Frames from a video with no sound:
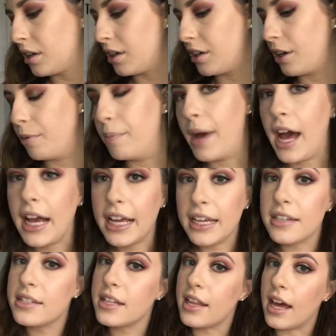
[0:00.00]
Go back
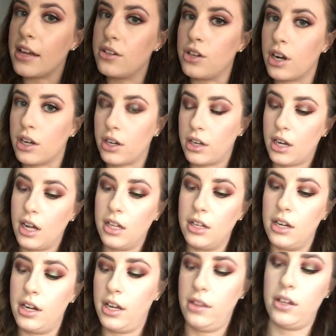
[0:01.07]
into that darker
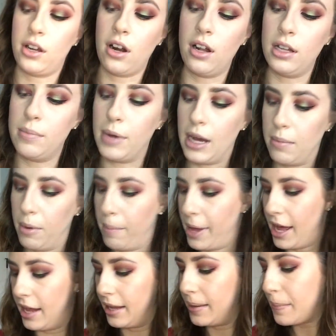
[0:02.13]
color in the Carli Bybel
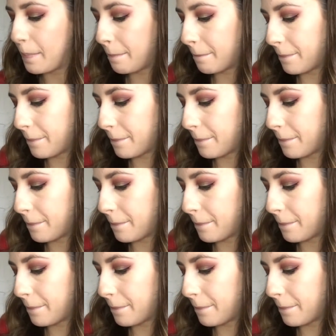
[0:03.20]
palette.